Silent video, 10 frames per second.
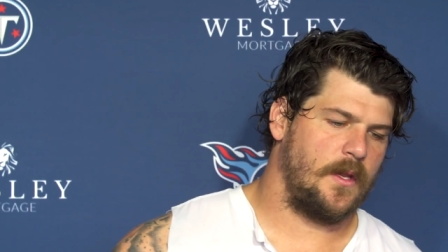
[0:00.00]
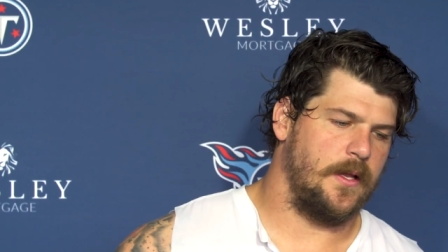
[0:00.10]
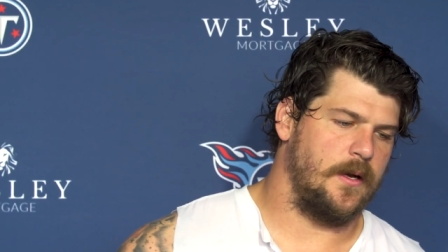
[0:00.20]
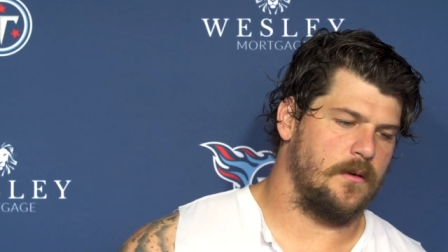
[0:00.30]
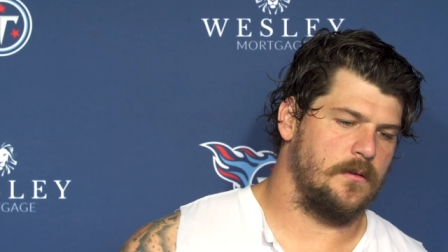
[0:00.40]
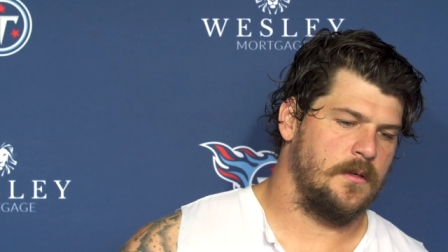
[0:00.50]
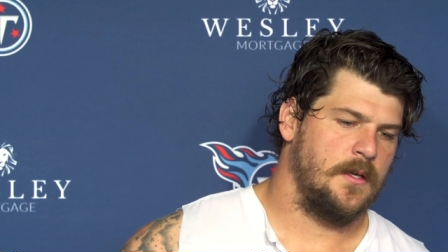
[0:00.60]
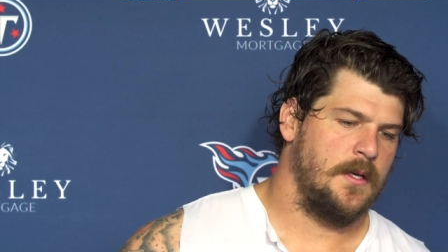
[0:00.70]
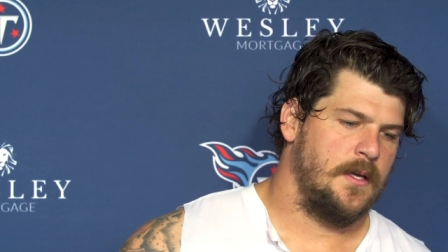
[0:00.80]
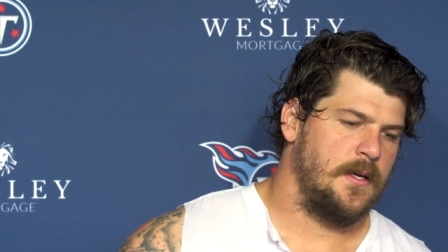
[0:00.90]
You know,
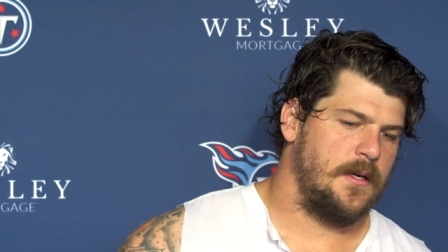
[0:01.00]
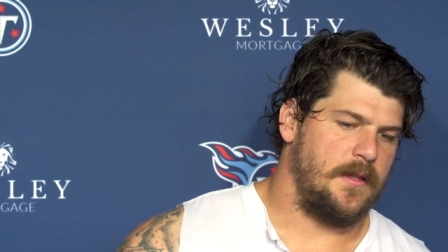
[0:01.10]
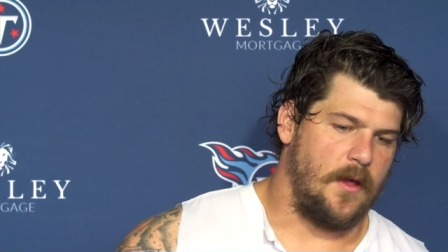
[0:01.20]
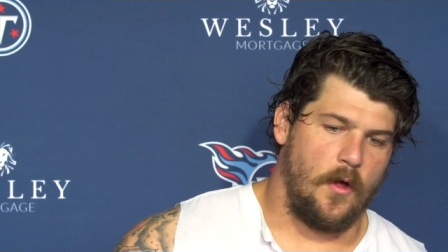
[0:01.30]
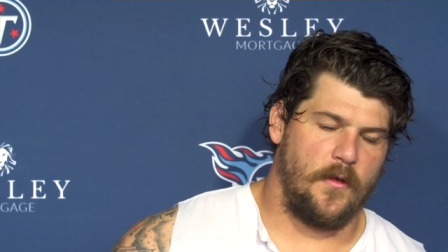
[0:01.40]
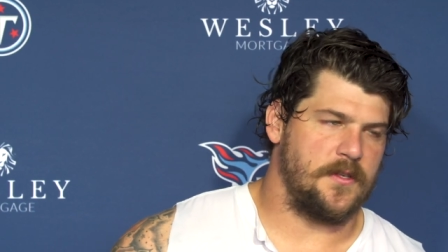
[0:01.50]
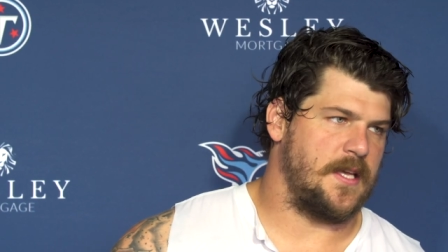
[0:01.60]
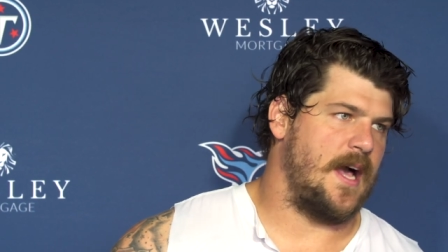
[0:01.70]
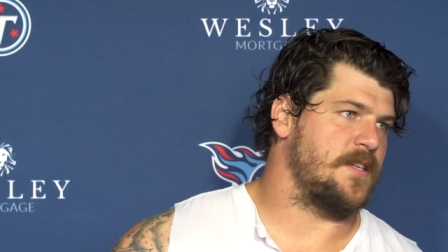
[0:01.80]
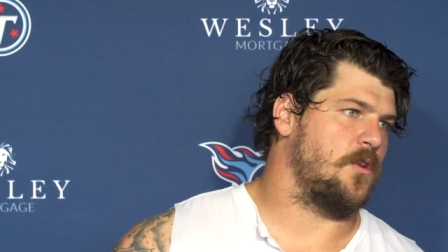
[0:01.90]
all those
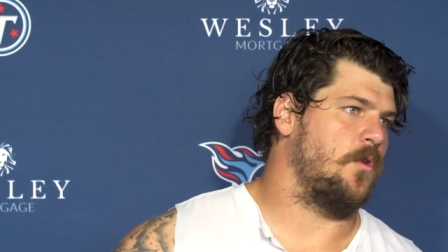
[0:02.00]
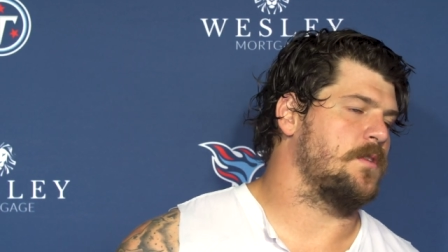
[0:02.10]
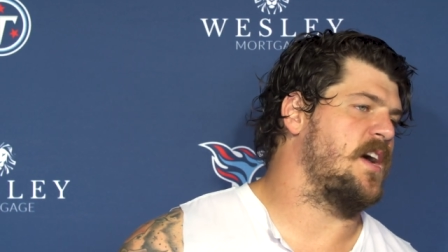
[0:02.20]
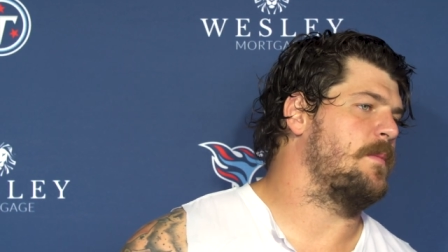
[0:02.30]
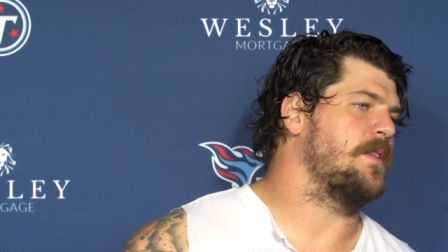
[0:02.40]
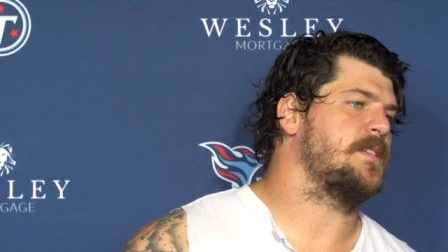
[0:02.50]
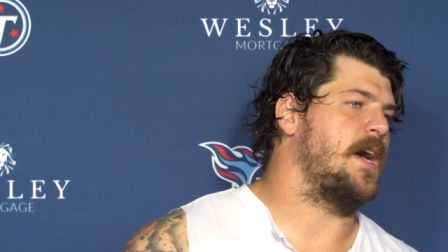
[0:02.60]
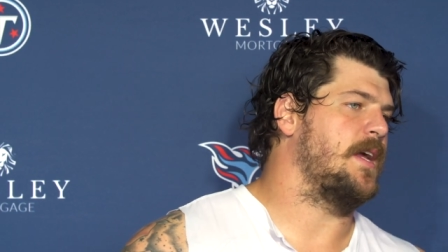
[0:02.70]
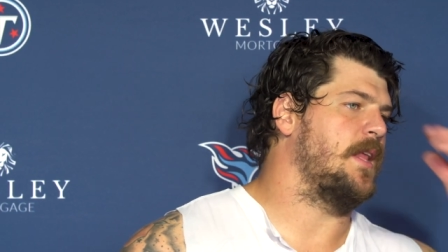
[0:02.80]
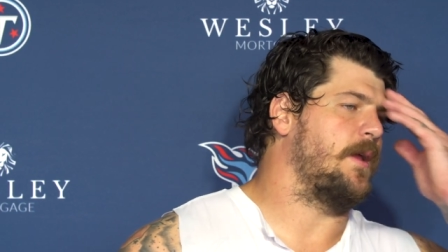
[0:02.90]
guys the whole time on the
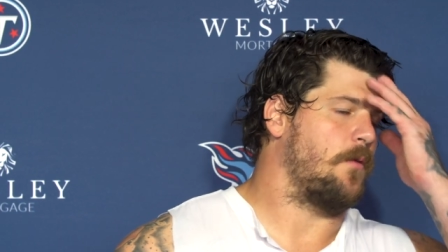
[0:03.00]
sideline.